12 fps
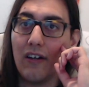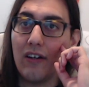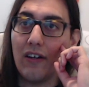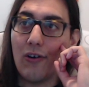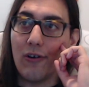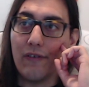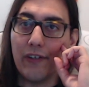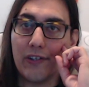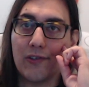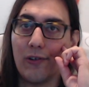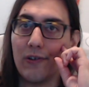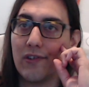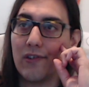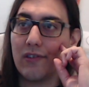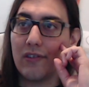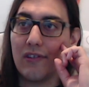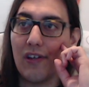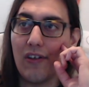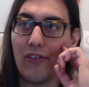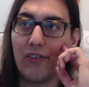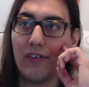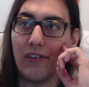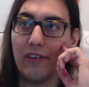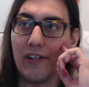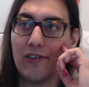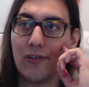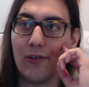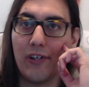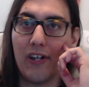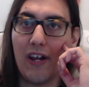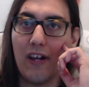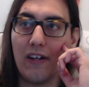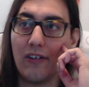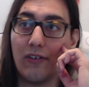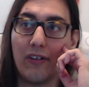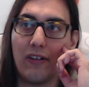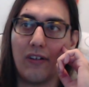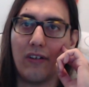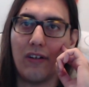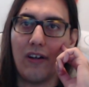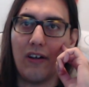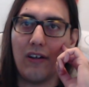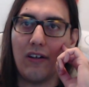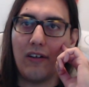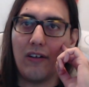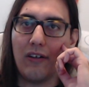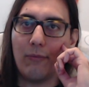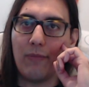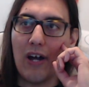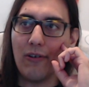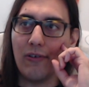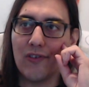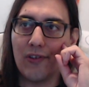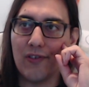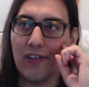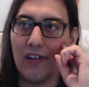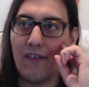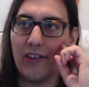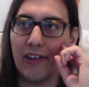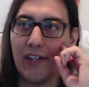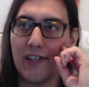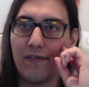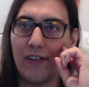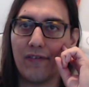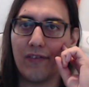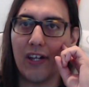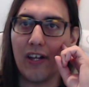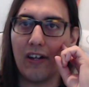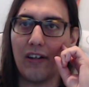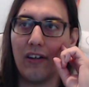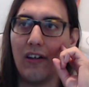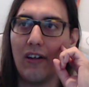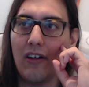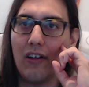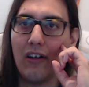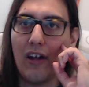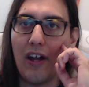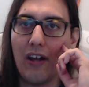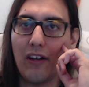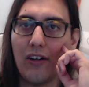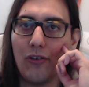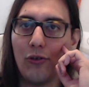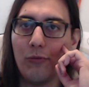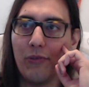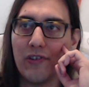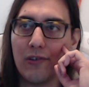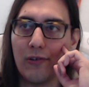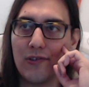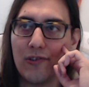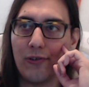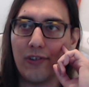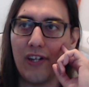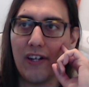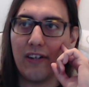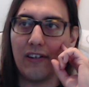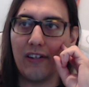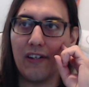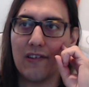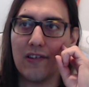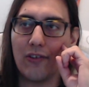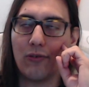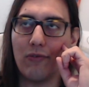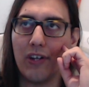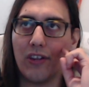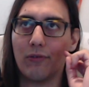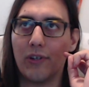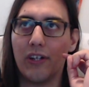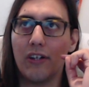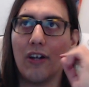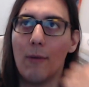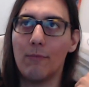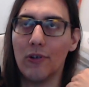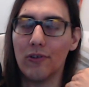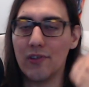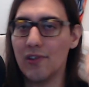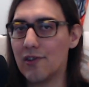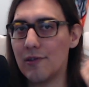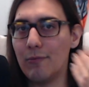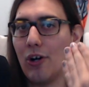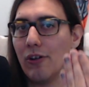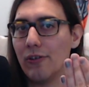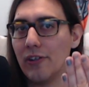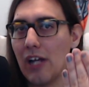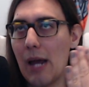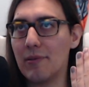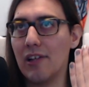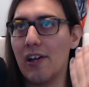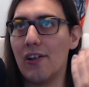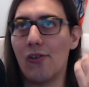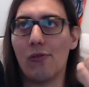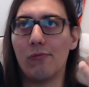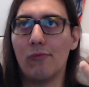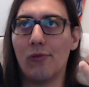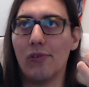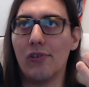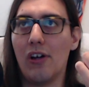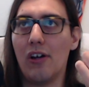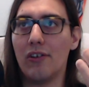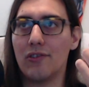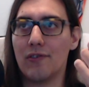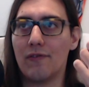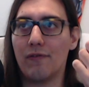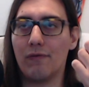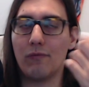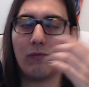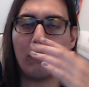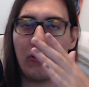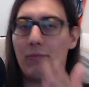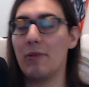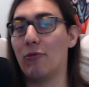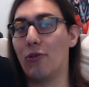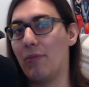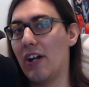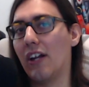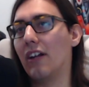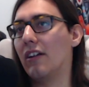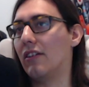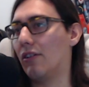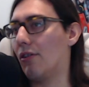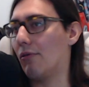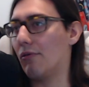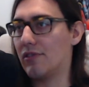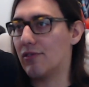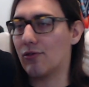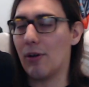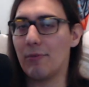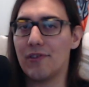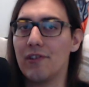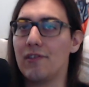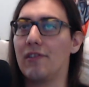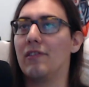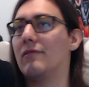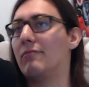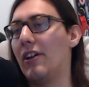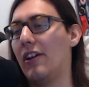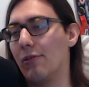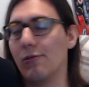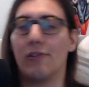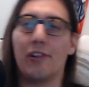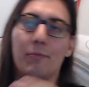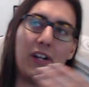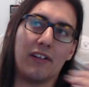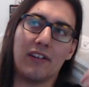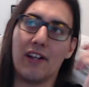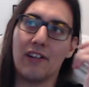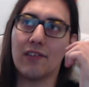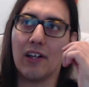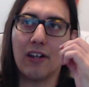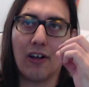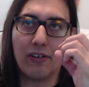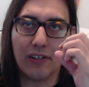Harvick starts 10th, leads 38. Byron starts 11th, leads 15. And Newman starts 13th, leads 23. Most of the smaller laps led are more just where people are pitting, discrepancies in pitting early, pitting late, staying out and lead